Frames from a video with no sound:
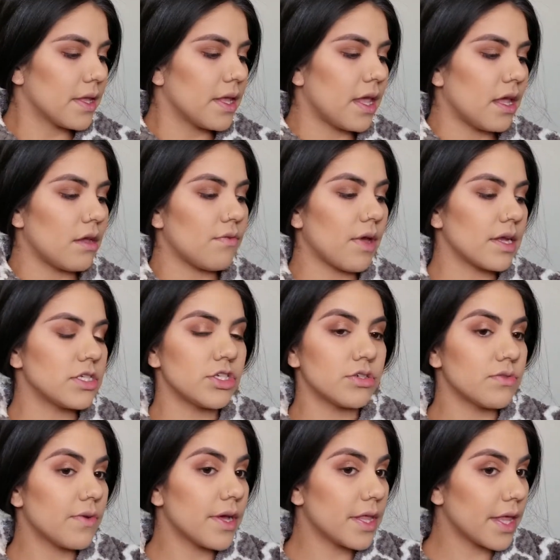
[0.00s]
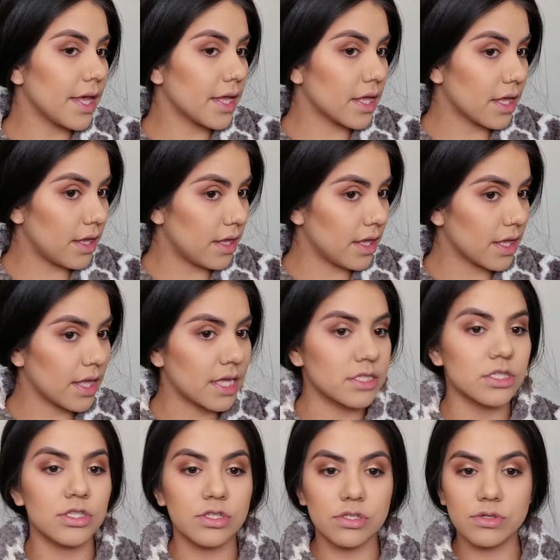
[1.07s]
If I do feel like it
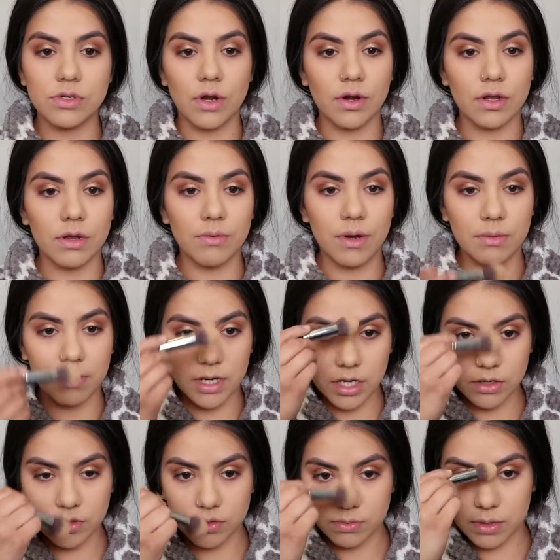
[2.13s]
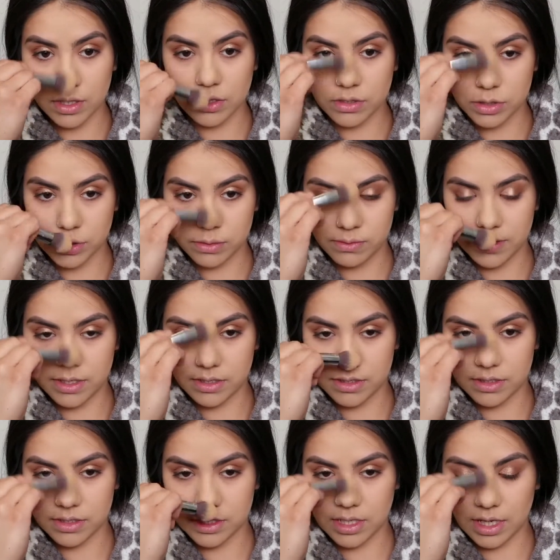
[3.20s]
gets too dark around my nose, what I'll do
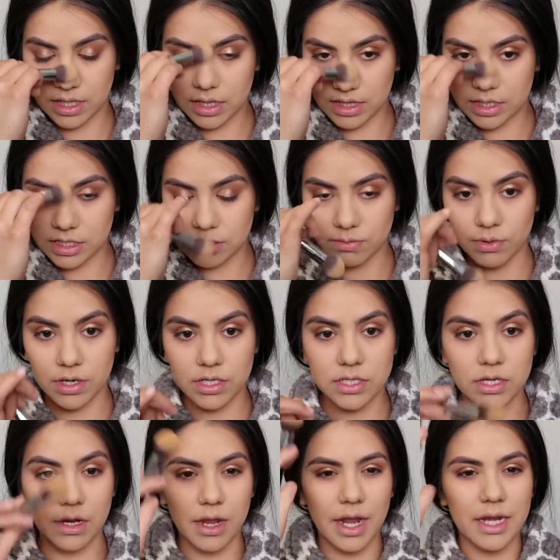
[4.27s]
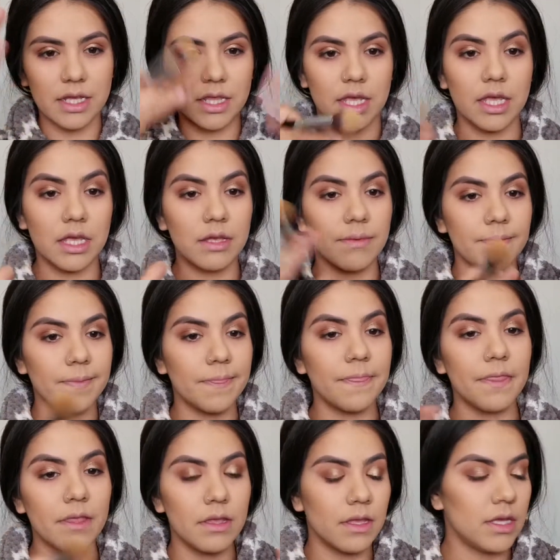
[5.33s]
is get this brush and kind of like
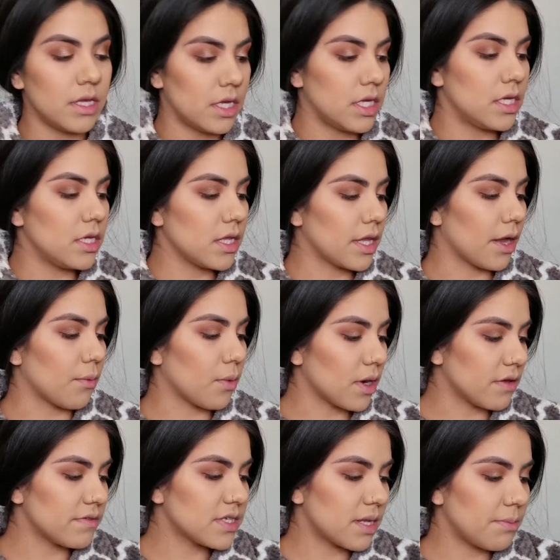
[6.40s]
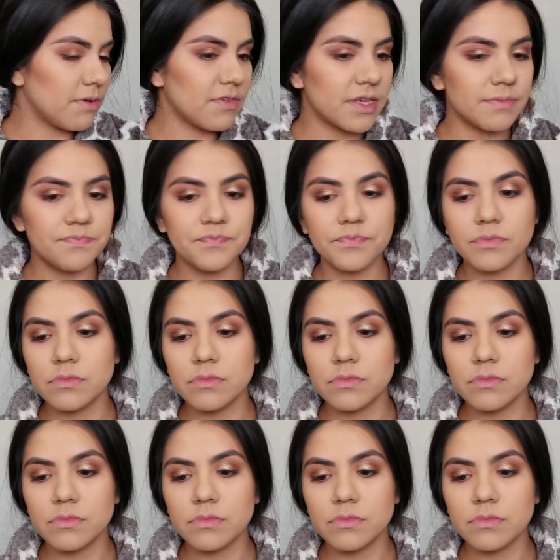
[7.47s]
get rid of some of it.